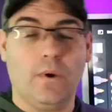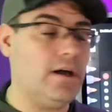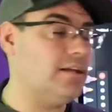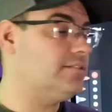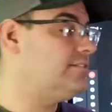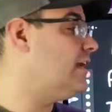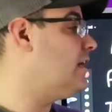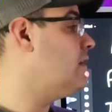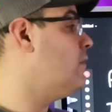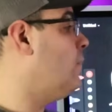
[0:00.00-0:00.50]
Well,
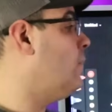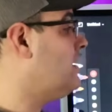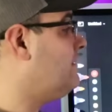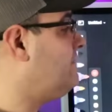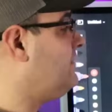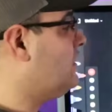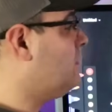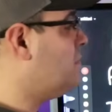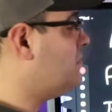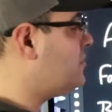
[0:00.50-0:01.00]
I'll tell you, what
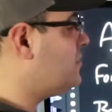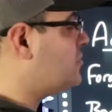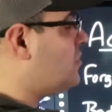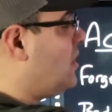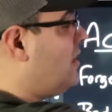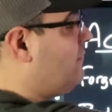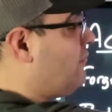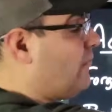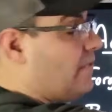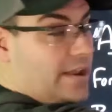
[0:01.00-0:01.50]
if there was a
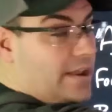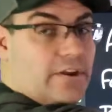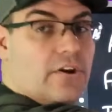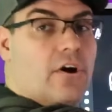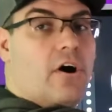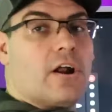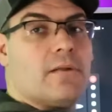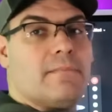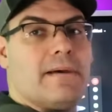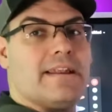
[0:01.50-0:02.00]
software that could
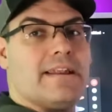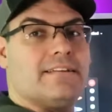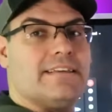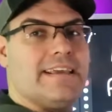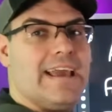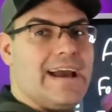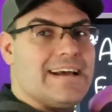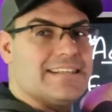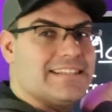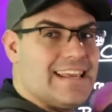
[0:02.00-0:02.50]

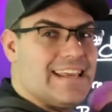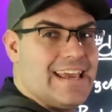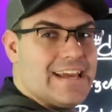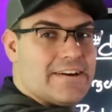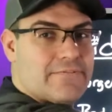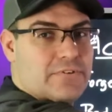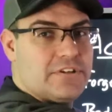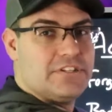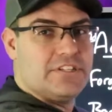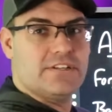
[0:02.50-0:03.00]
automatically ask
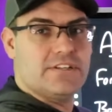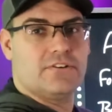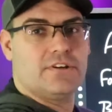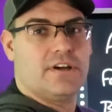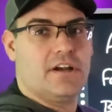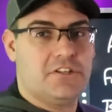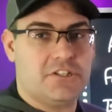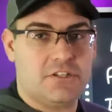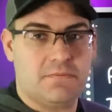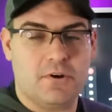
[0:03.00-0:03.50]
every single
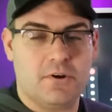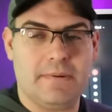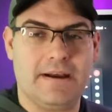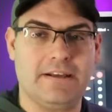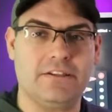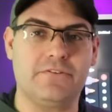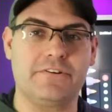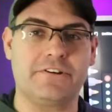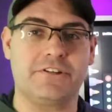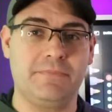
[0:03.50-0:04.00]
customer
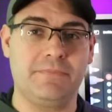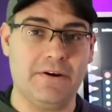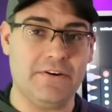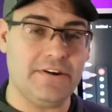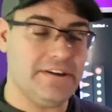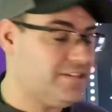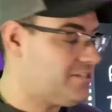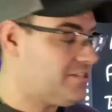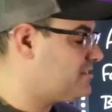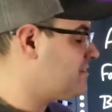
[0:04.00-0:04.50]
about their
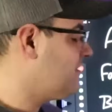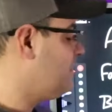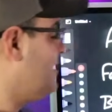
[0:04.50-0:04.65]
experience?